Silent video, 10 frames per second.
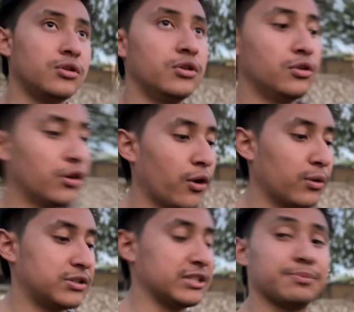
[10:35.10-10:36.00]
know
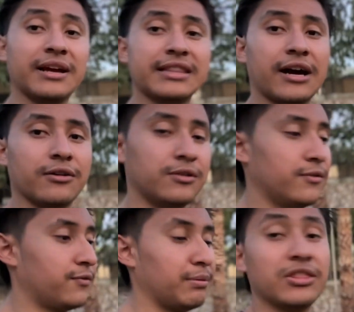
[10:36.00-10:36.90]
what to expect now.
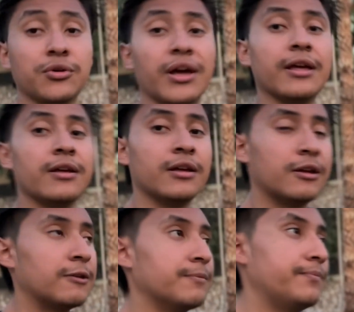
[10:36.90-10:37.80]
You've been through it.
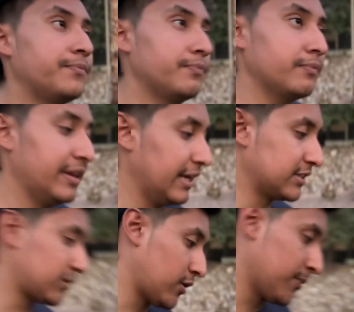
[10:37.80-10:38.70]
And
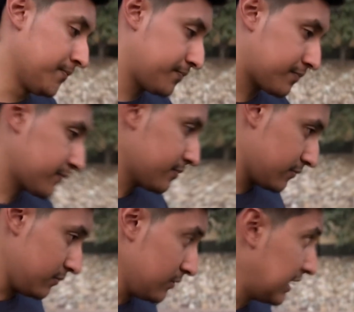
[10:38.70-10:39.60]
so
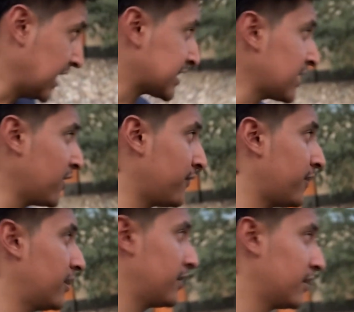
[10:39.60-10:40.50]
instead of
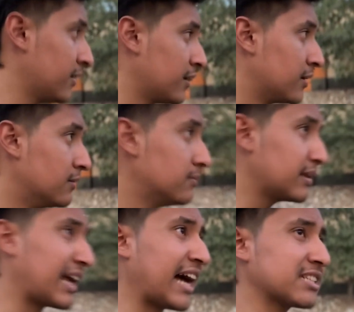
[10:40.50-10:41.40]

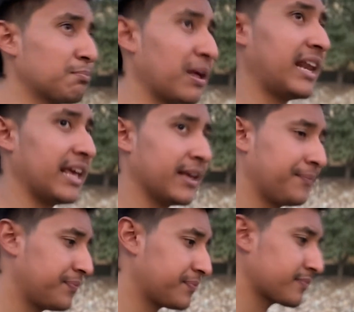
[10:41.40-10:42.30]
contemplating
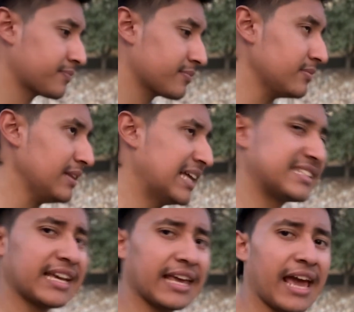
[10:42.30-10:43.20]
and
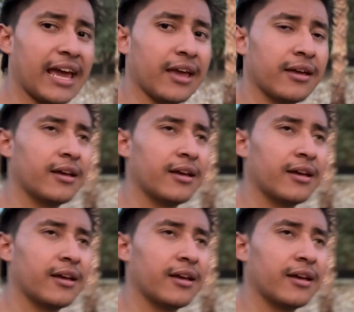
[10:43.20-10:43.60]
saying, hey,